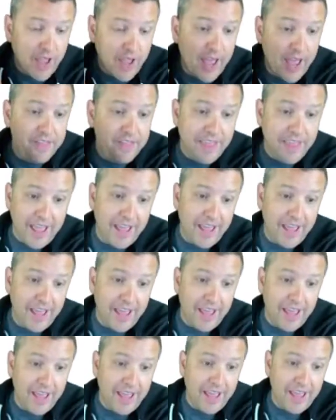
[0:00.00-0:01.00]
and then
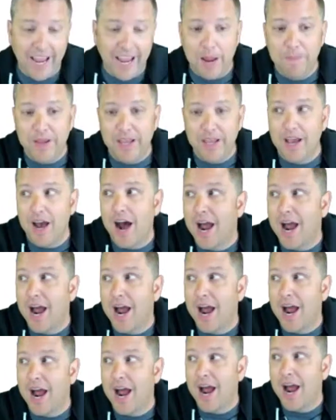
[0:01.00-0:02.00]
a
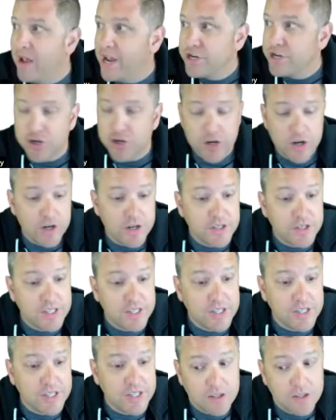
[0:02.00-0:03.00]
KPI measure
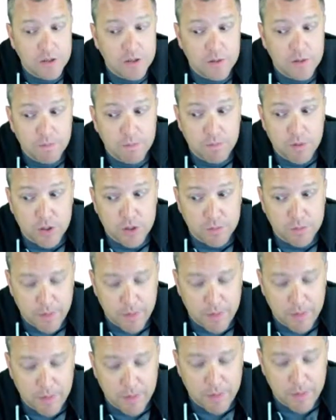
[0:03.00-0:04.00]
success
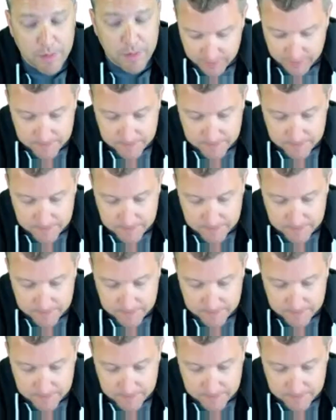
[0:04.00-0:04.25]
perspective.